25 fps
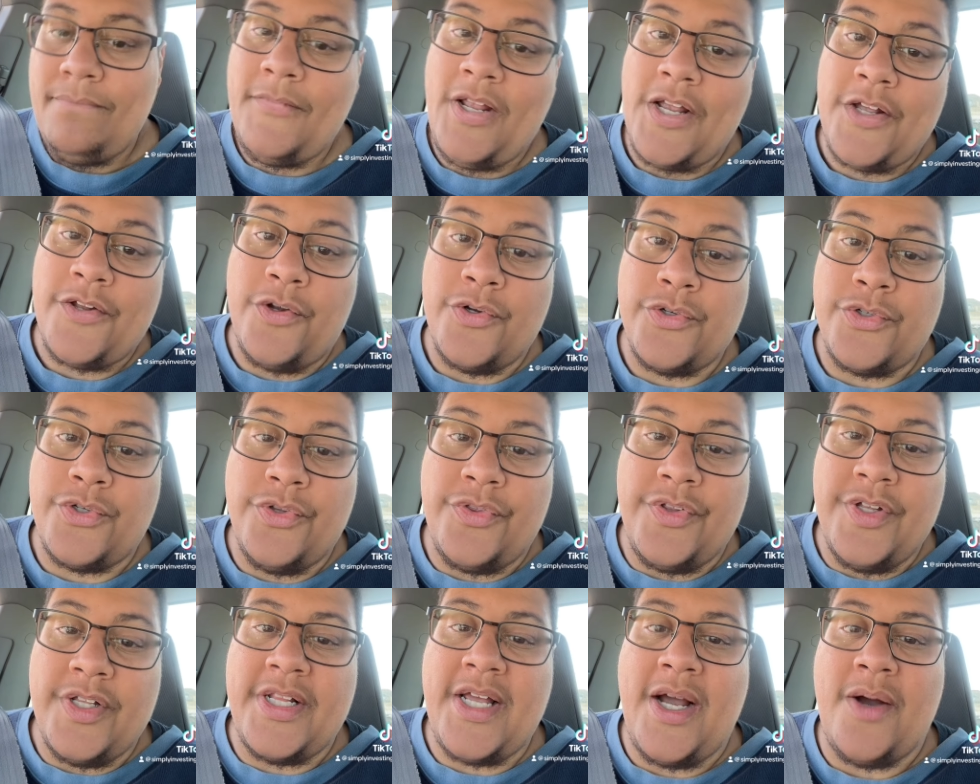Don't you
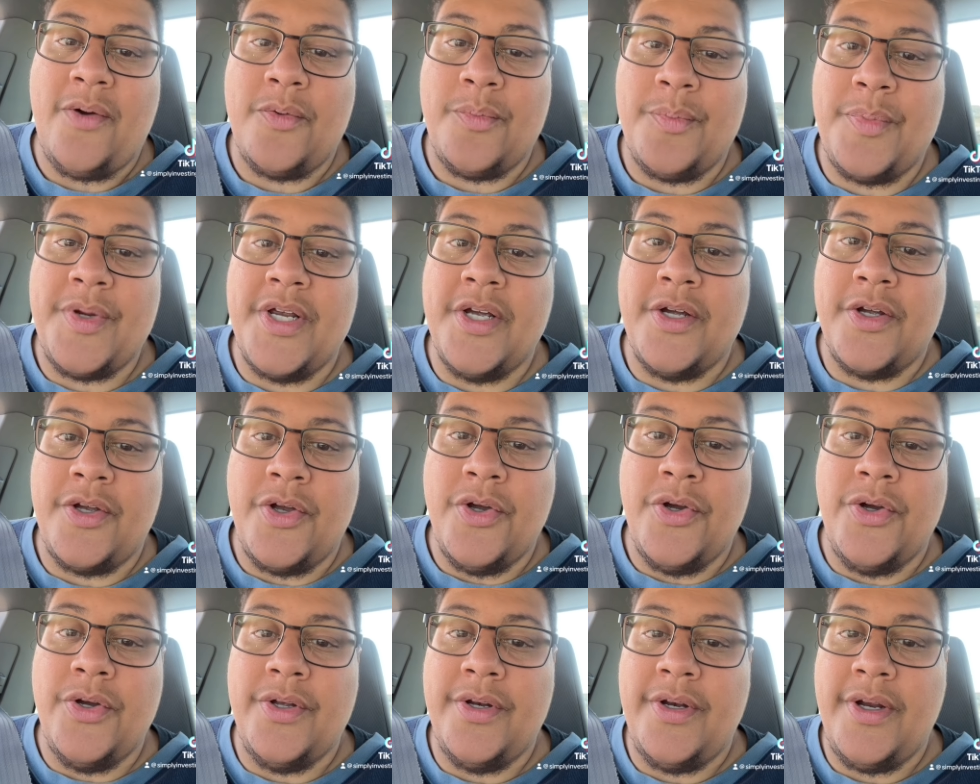think that would be a
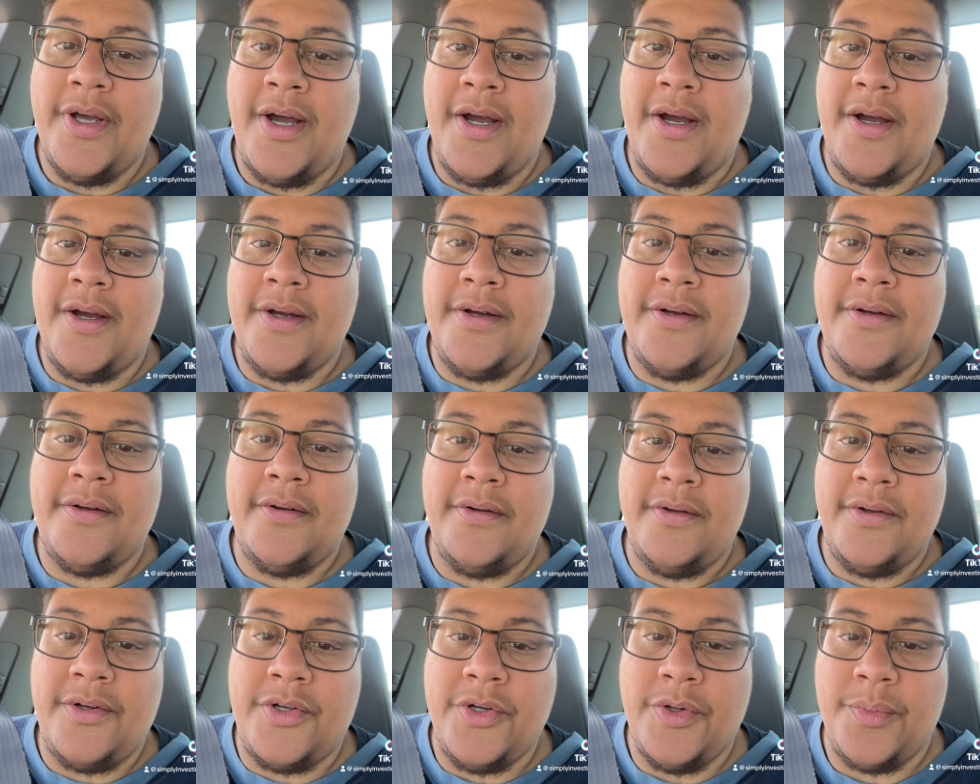
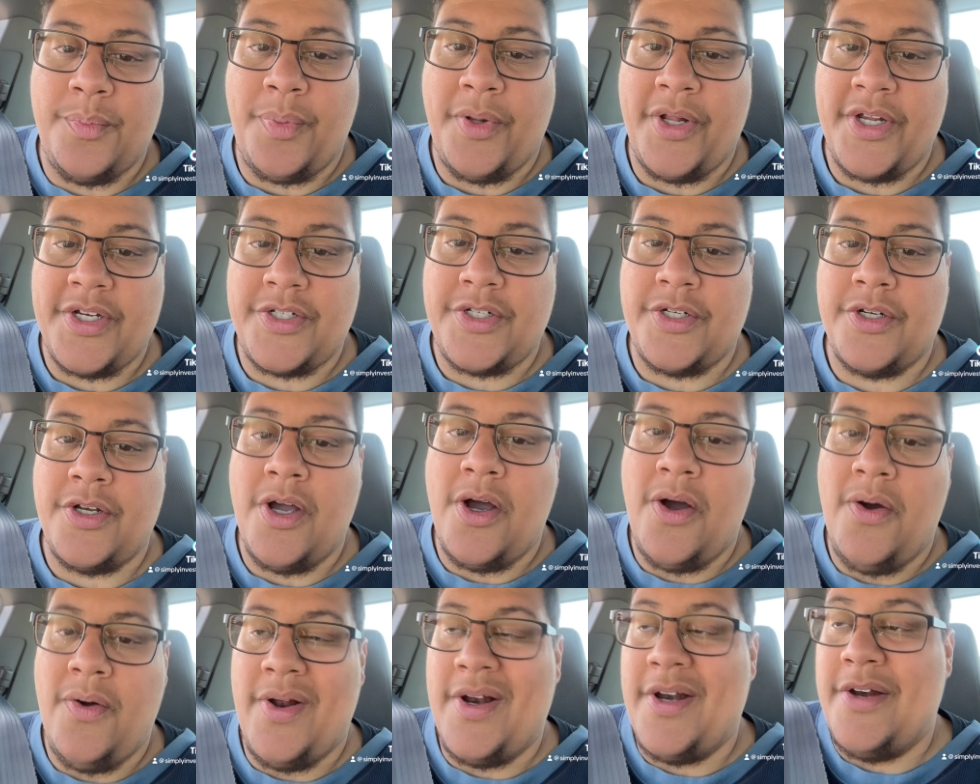good place to
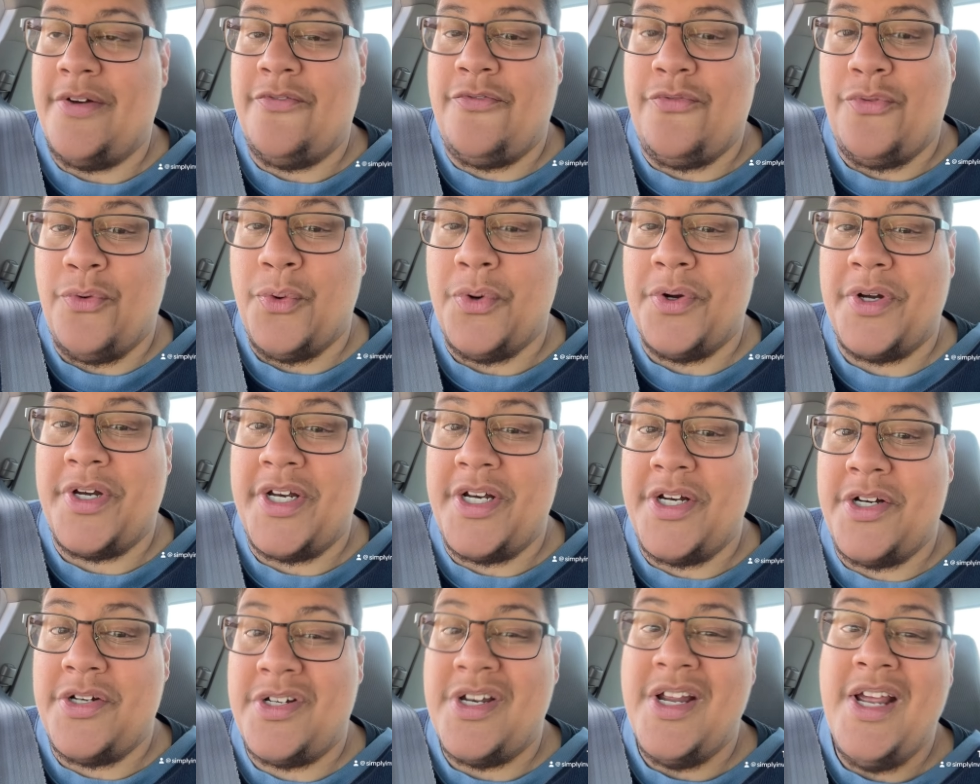go? And in 4
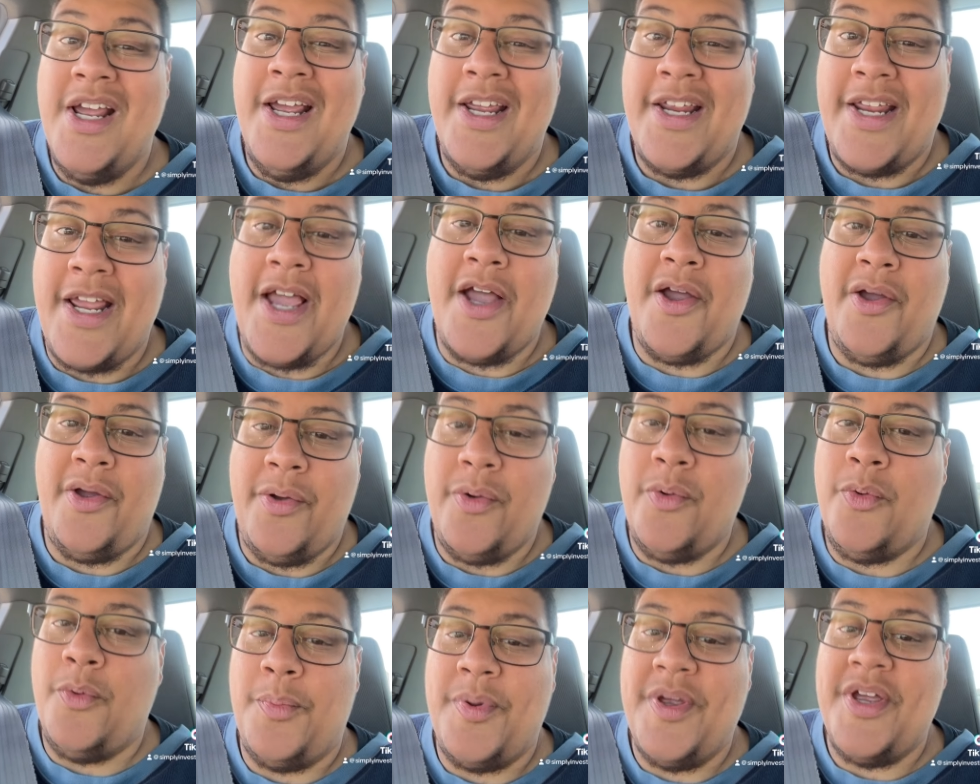years, yeah, it
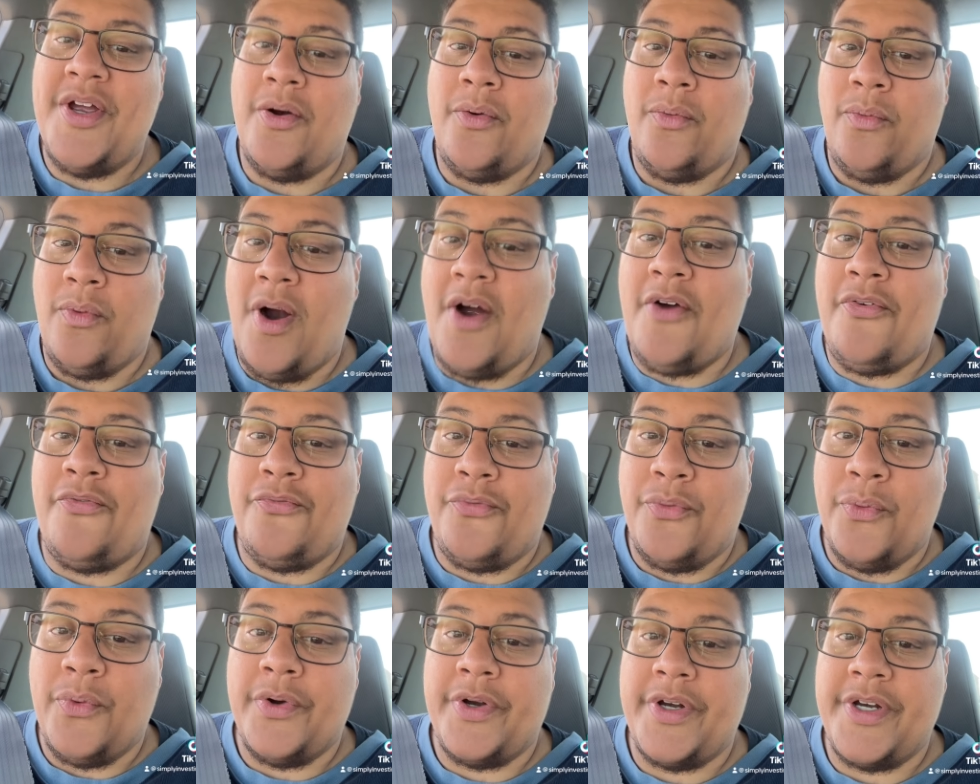will be a rough
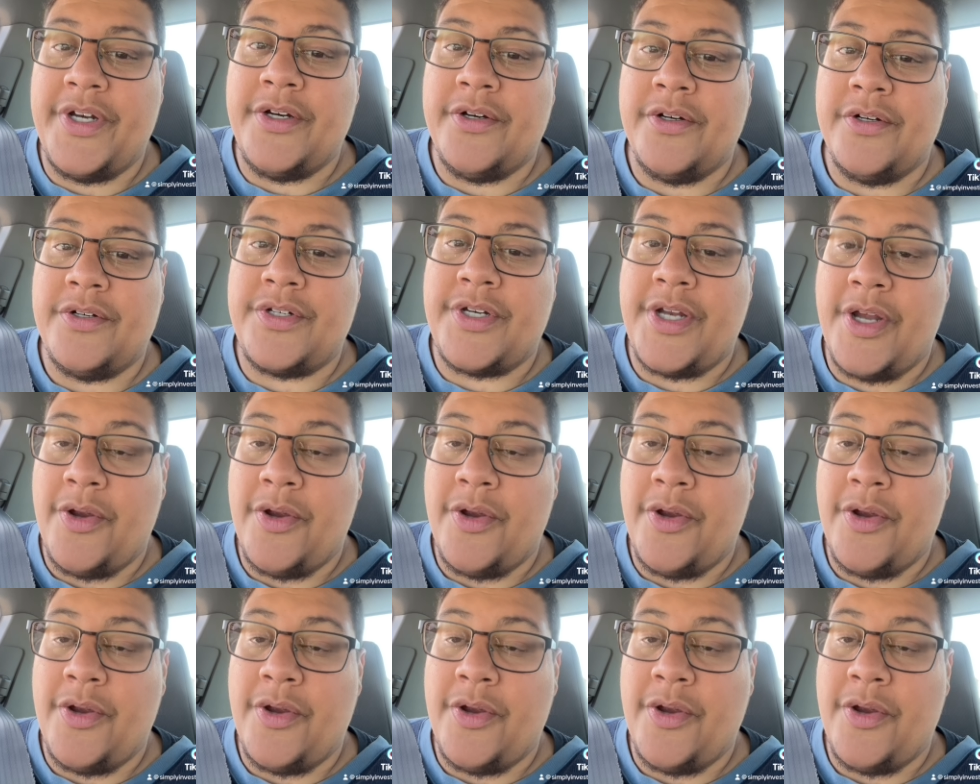4 years.